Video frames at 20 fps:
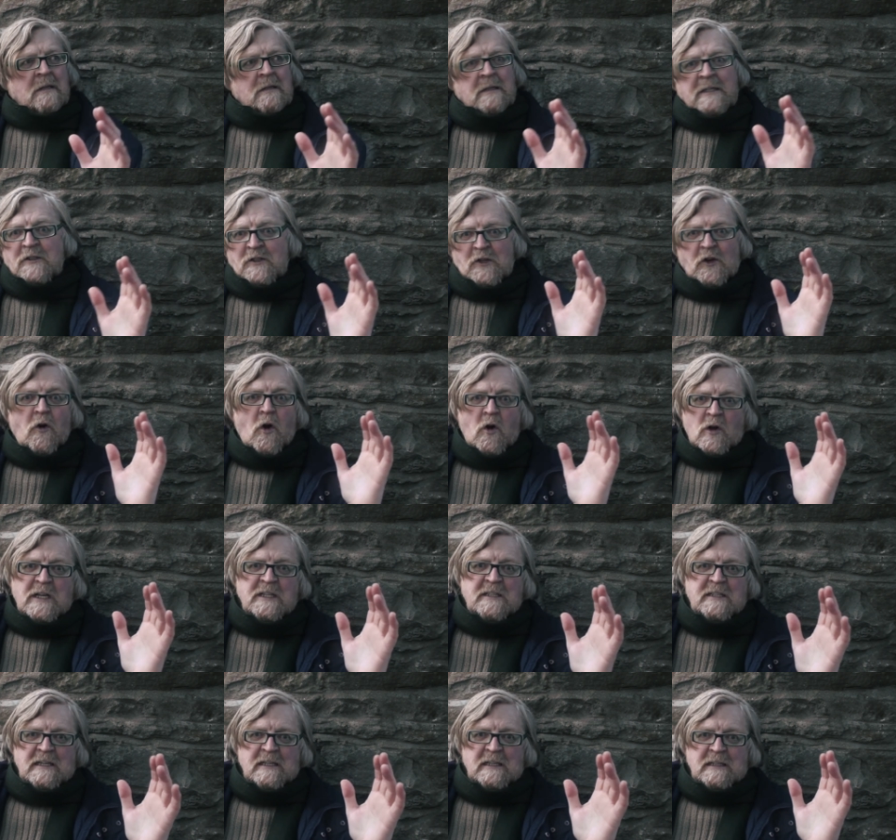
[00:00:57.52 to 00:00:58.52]
this
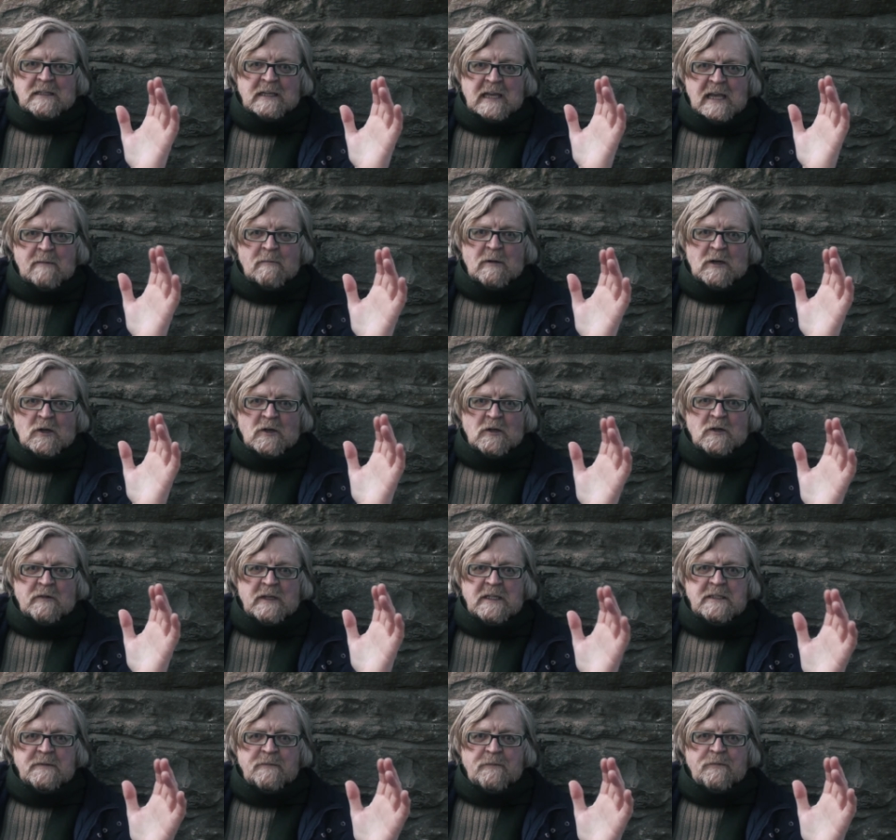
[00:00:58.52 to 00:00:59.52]
crocodile came along,
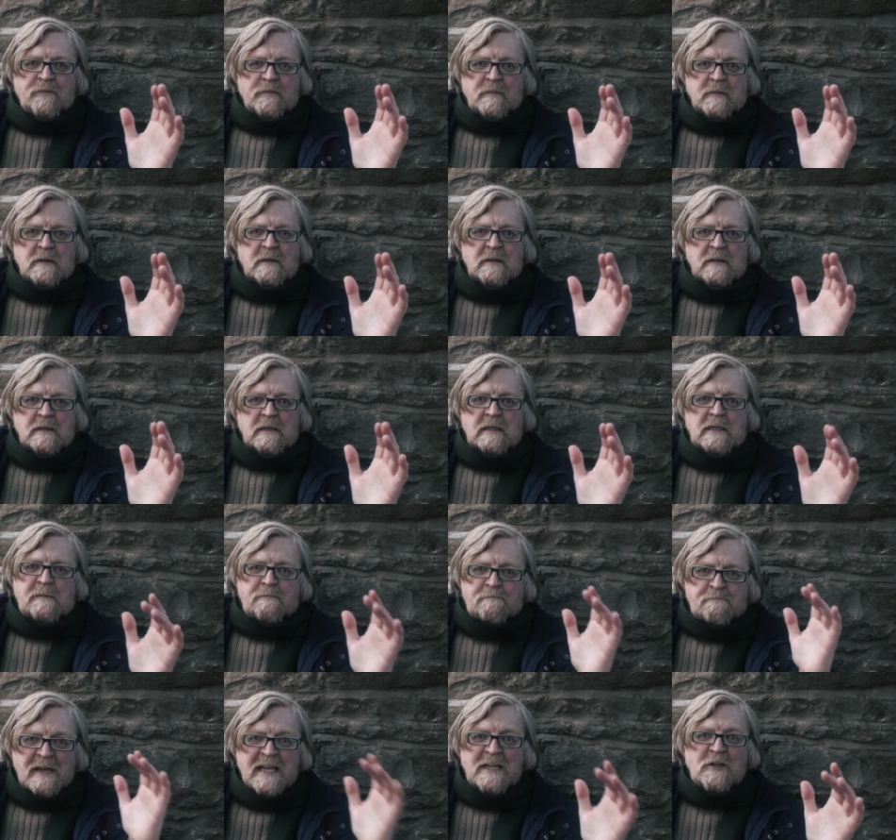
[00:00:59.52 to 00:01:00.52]
right? and he
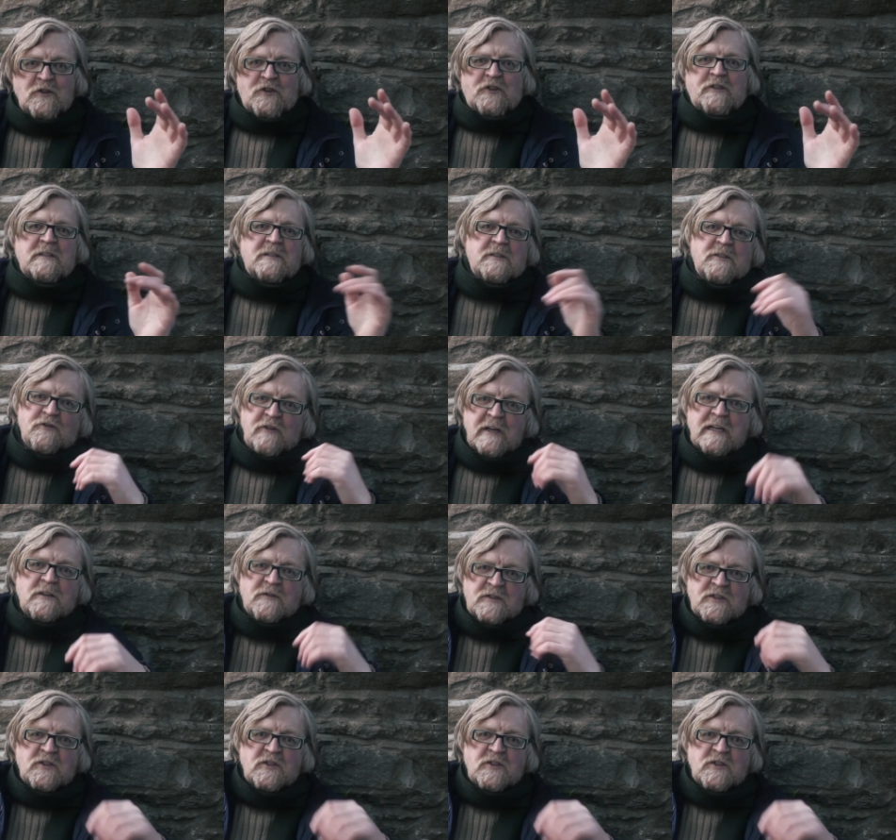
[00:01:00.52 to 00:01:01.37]
pinched a string of